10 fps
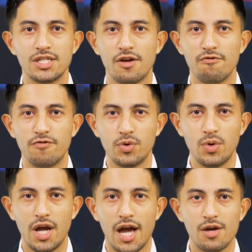Xuân Phúc
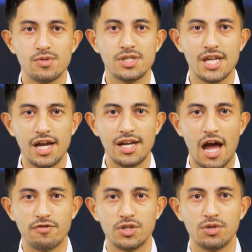has resigned
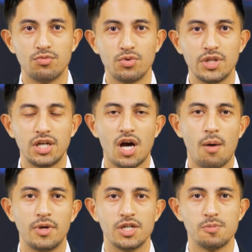after the ruling
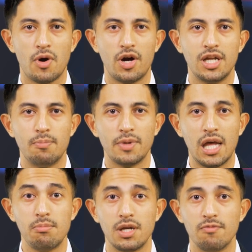Communist Party
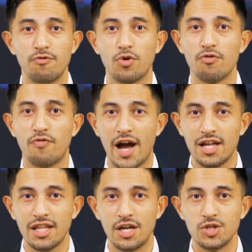blamed him for
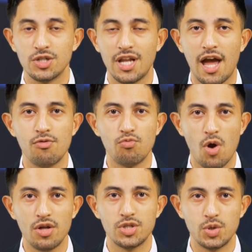violation and
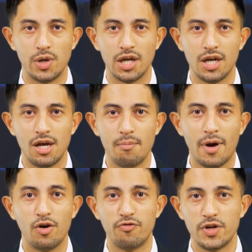wrongdoing
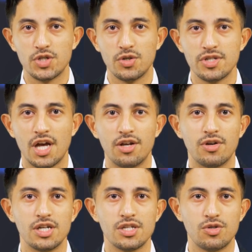by officials under
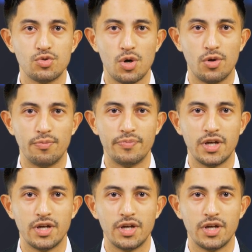his control.